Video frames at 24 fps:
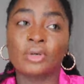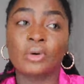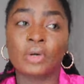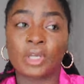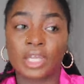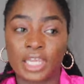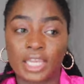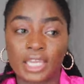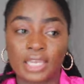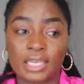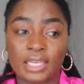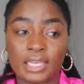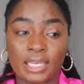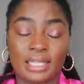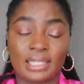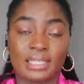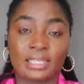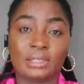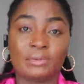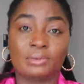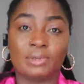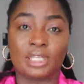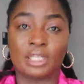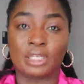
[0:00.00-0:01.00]
okay, and
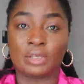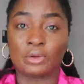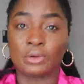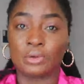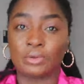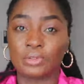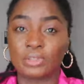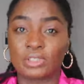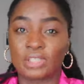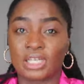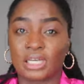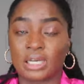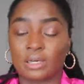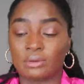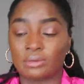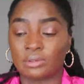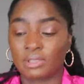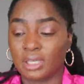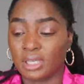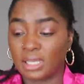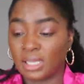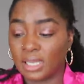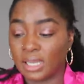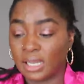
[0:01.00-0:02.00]
then when it goes
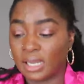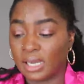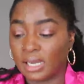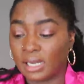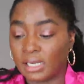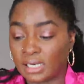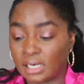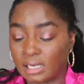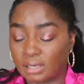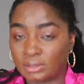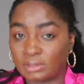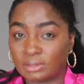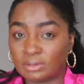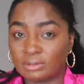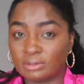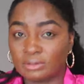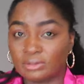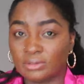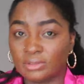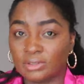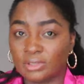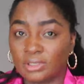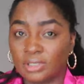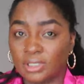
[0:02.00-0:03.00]
down
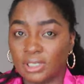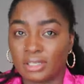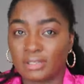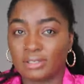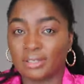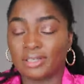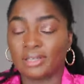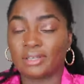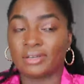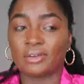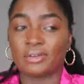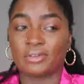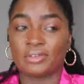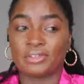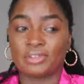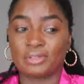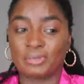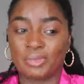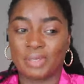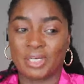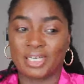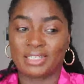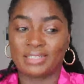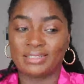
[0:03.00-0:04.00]
around, how do they call this
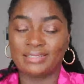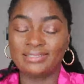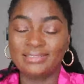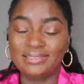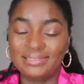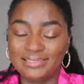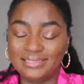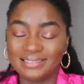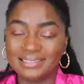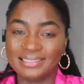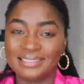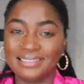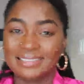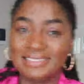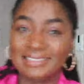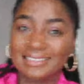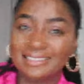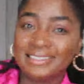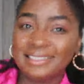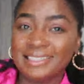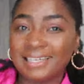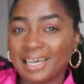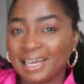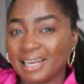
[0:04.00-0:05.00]
part,
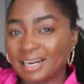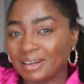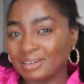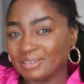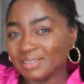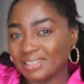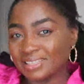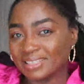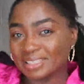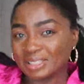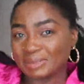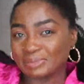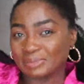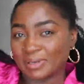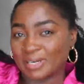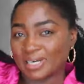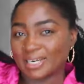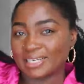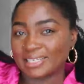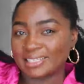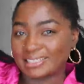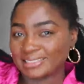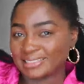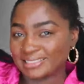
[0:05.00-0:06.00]
around this
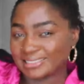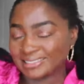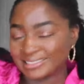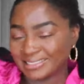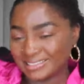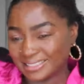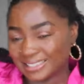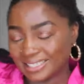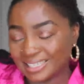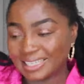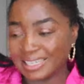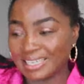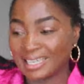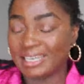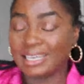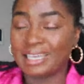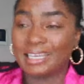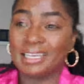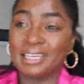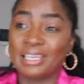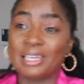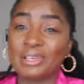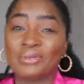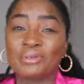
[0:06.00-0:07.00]
part,
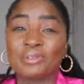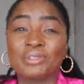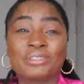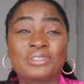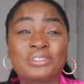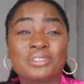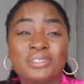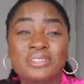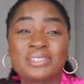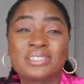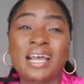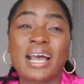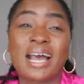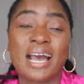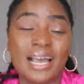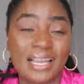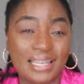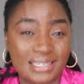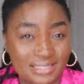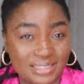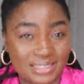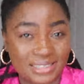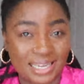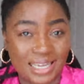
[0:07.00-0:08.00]
it was just
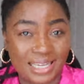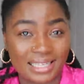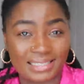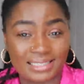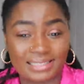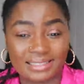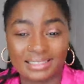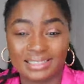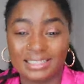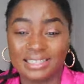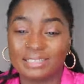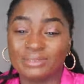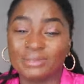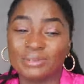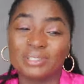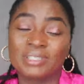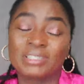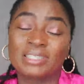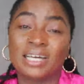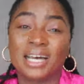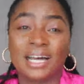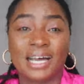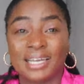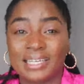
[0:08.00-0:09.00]
tight, and it was
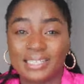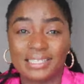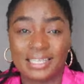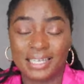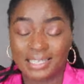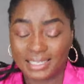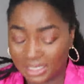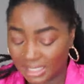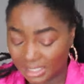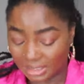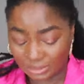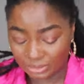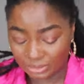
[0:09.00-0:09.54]
tight, and